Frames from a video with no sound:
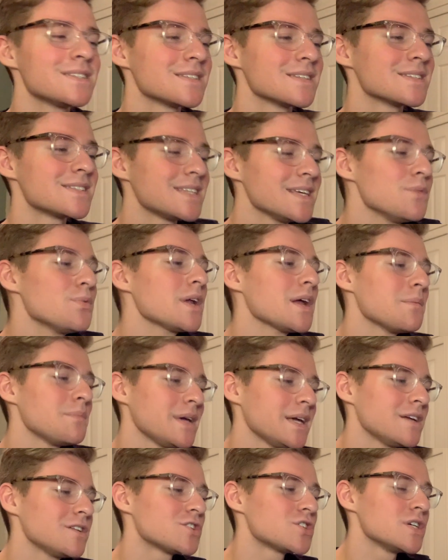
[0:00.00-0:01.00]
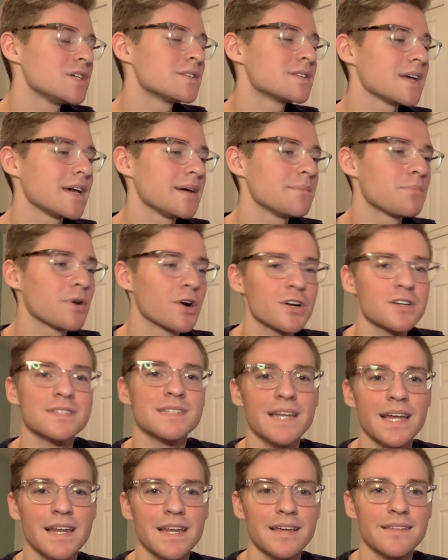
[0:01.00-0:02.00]
See what I mean? She's
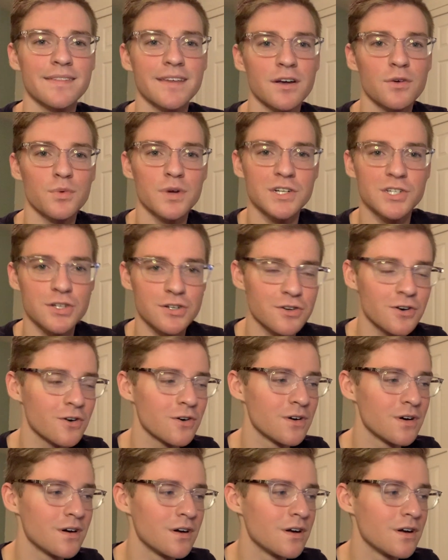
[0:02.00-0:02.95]
impersonating the original,